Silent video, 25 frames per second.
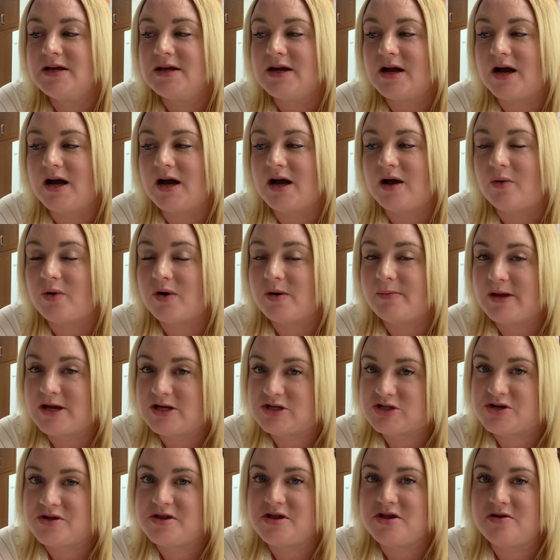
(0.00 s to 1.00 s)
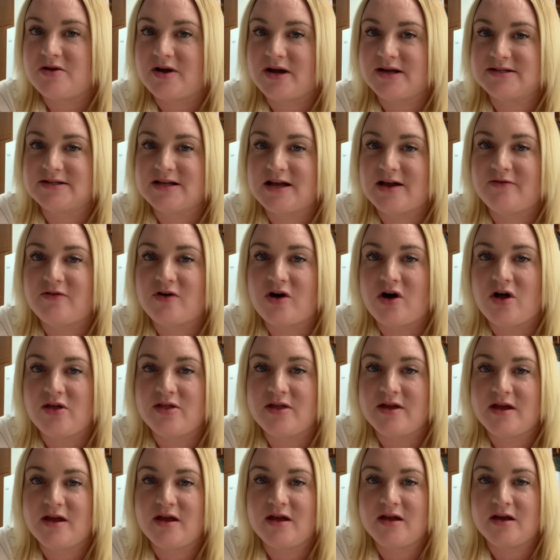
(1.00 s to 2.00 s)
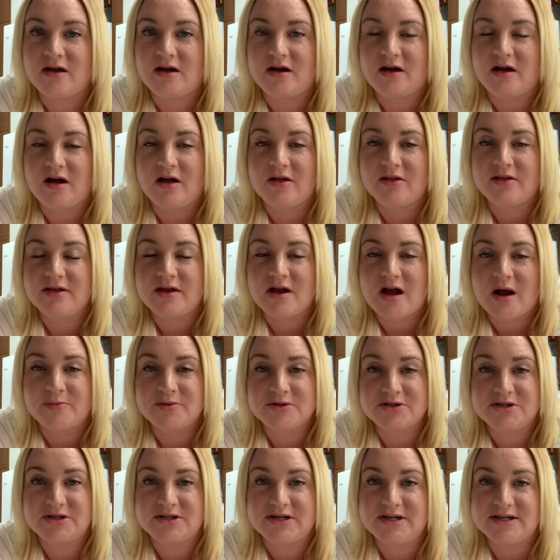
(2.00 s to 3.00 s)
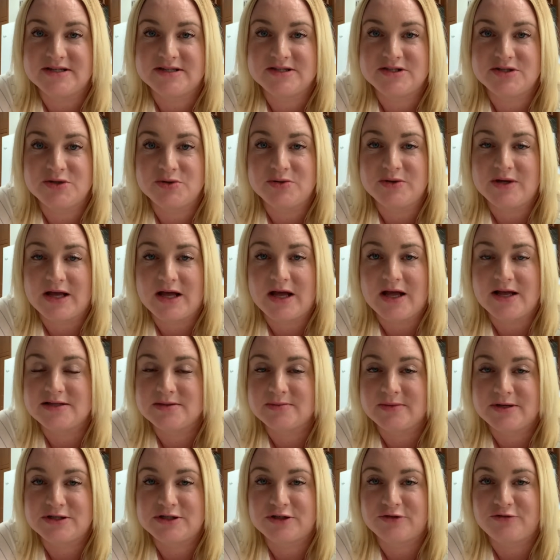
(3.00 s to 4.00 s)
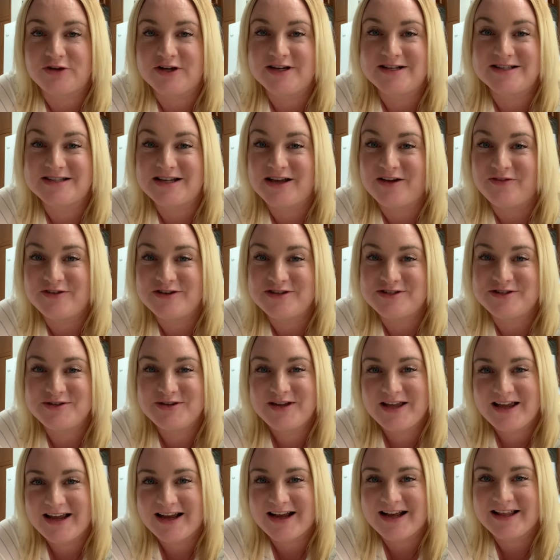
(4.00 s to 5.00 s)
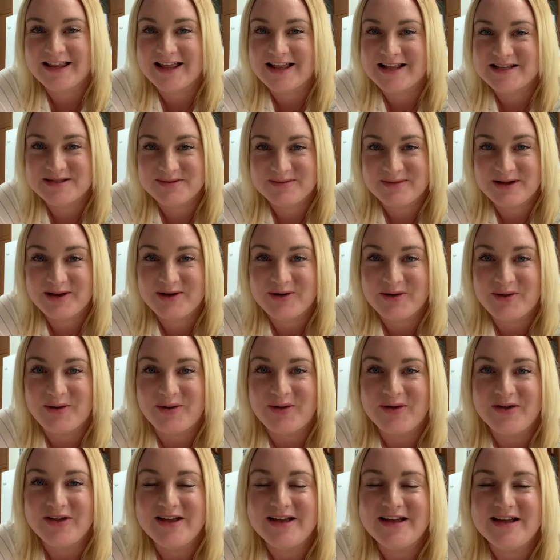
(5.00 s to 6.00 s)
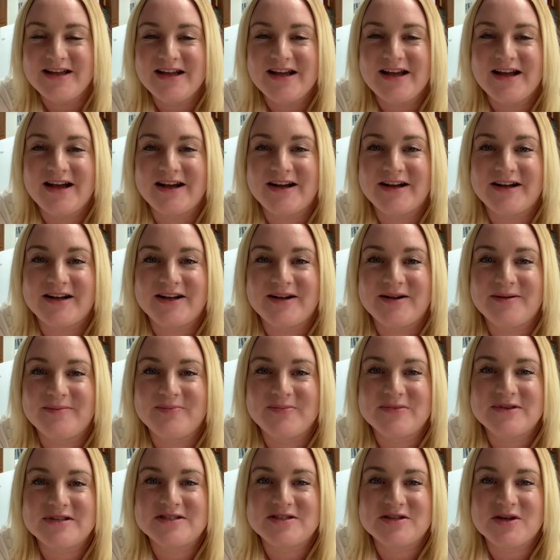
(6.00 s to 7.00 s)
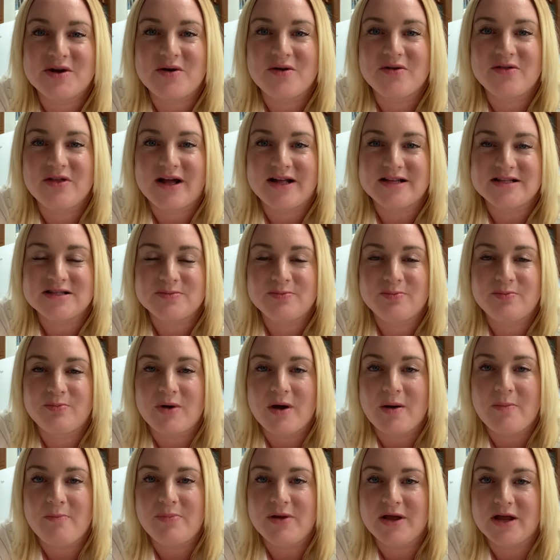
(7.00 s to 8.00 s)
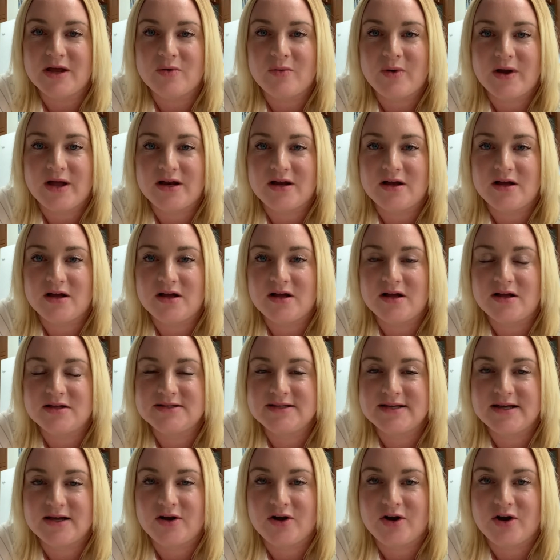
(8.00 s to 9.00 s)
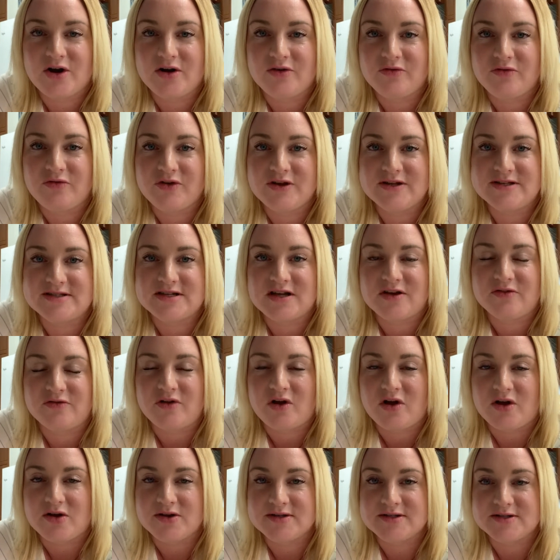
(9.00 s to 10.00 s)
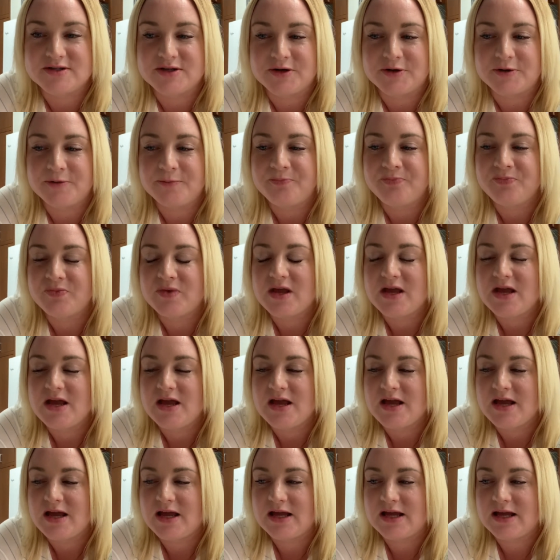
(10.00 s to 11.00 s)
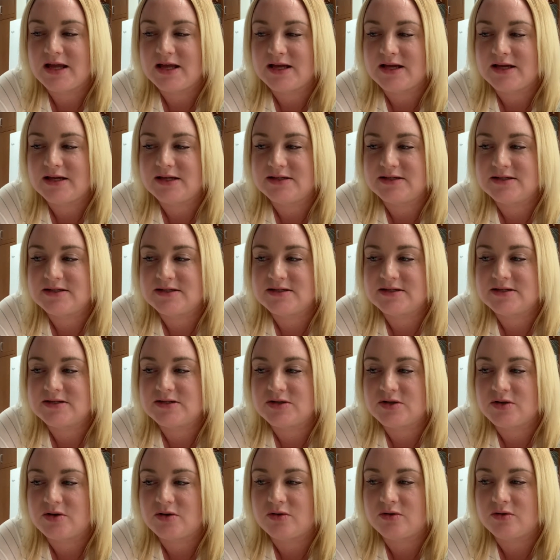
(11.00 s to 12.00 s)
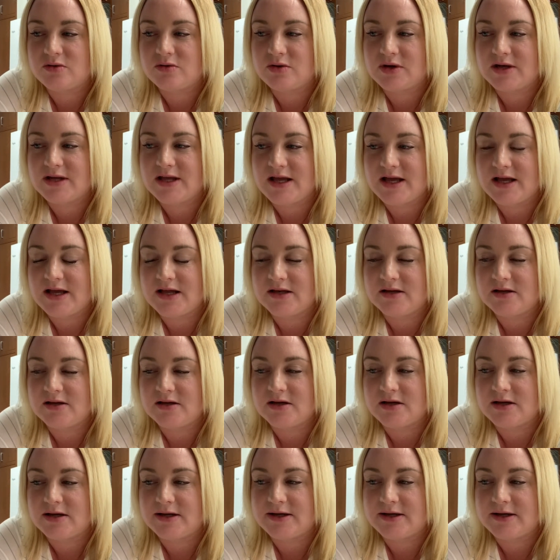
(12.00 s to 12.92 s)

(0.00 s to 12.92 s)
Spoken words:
I want to make sure that you guys have all the opportunities to get as much free stuff as you can. That's my goal. So that's a big way to earn free stuff also. And so again,